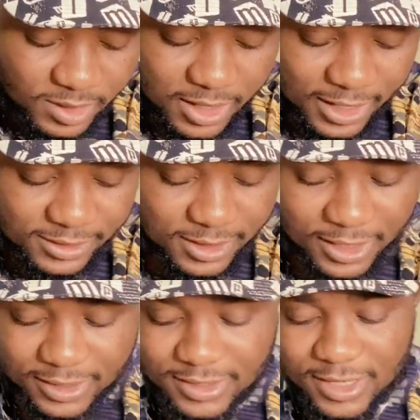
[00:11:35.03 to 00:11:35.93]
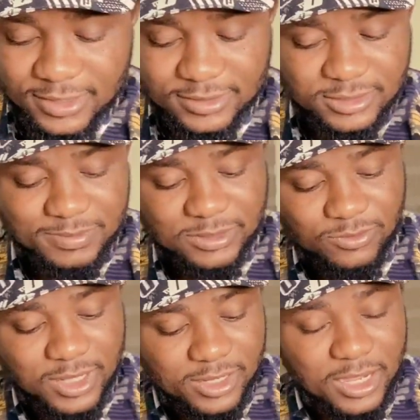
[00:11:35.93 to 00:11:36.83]
And here is this
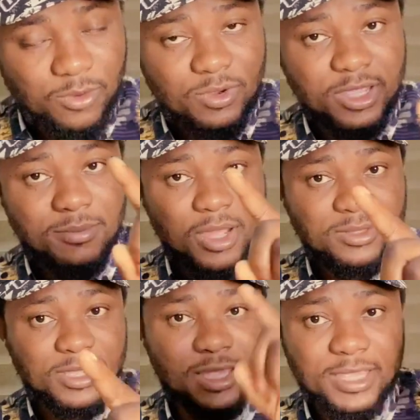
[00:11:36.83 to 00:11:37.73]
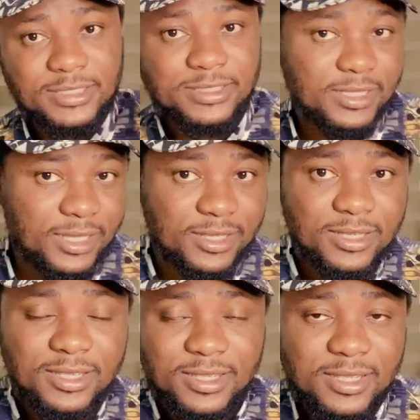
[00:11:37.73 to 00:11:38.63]
particular guy who came out gay yesterday.
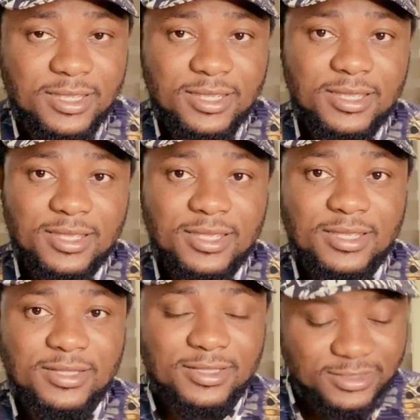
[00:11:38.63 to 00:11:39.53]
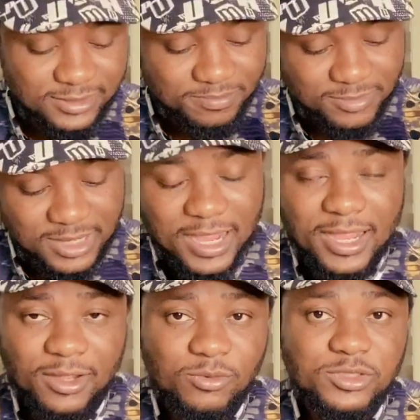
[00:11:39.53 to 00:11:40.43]
This
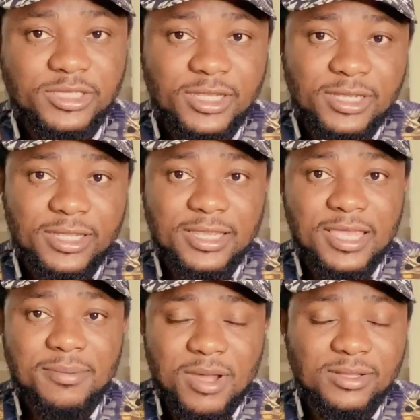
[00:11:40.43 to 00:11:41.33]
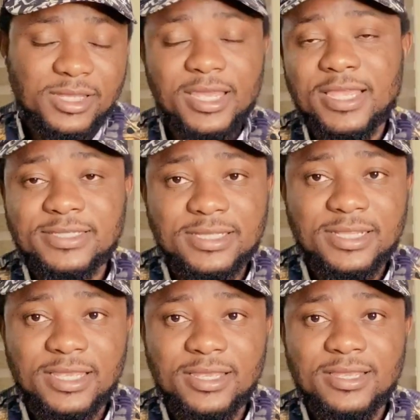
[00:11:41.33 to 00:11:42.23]
guy Uche came out gay
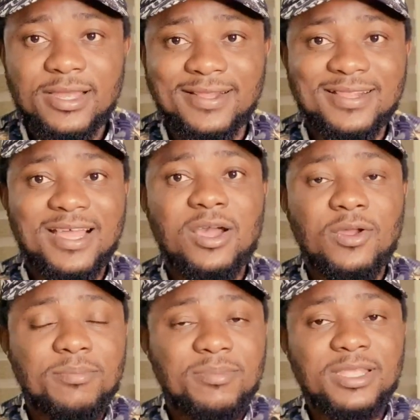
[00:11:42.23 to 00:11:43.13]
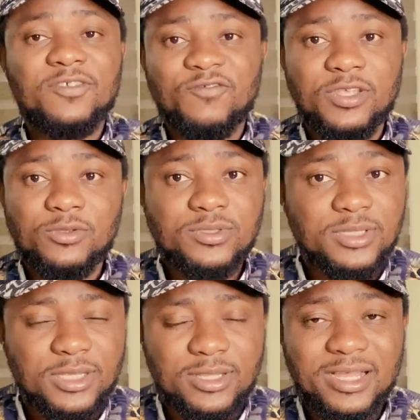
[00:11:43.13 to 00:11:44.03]
yesterday and now he made a video
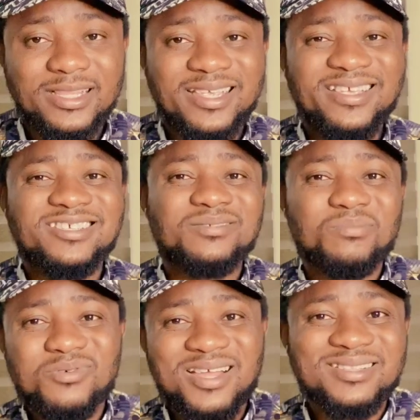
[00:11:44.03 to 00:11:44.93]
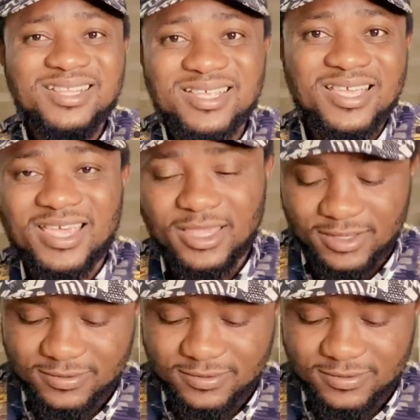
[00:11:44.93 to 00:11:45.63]
saying that he is proudly gay.